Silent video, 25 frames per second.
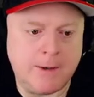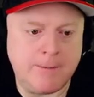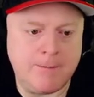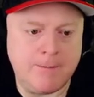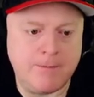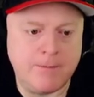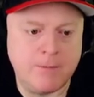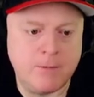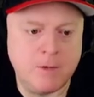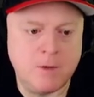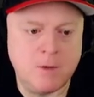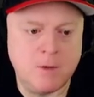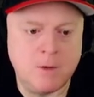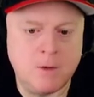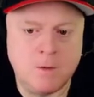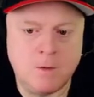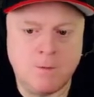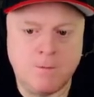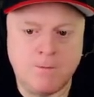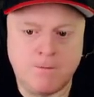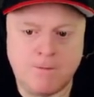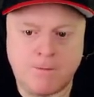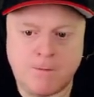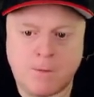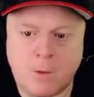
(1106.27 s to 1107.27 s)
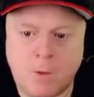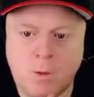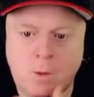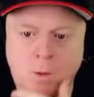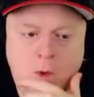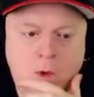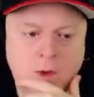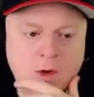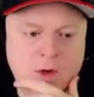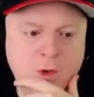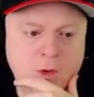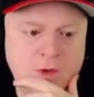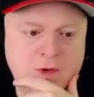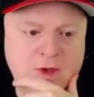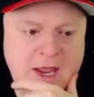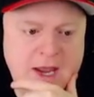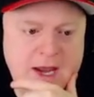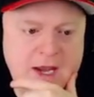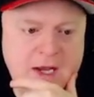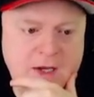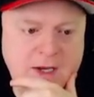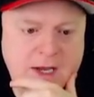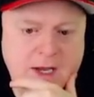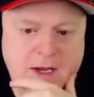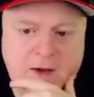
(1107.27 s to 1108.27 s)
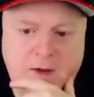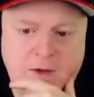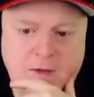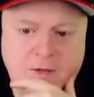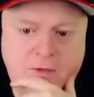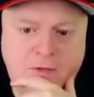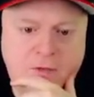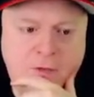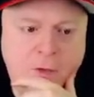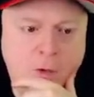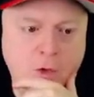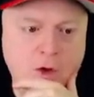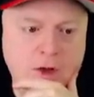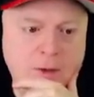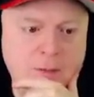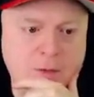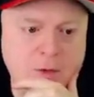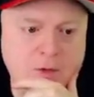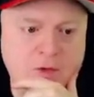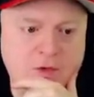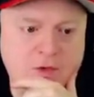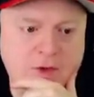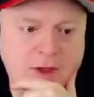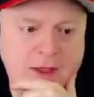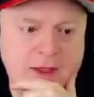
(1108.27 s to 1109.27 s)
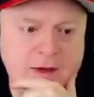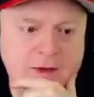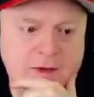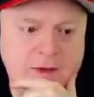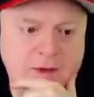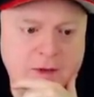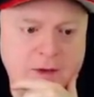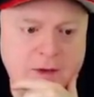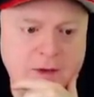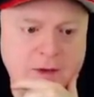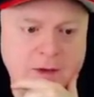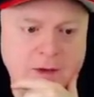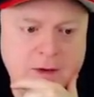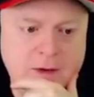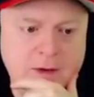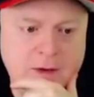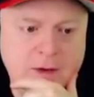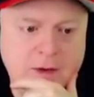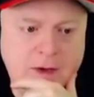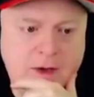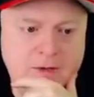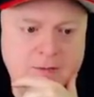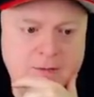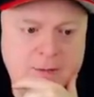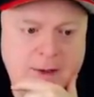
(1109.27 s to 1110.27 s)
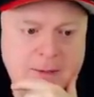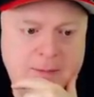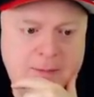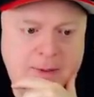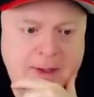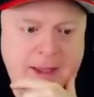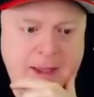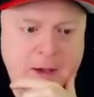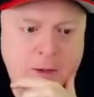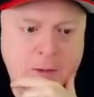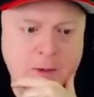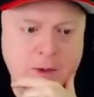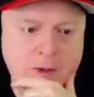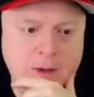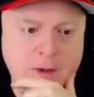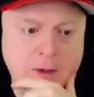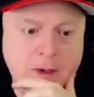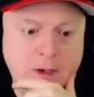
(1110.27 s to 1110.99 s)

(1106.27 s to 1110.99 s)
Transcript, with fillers: Yep. Oh, you take like 40% of my power.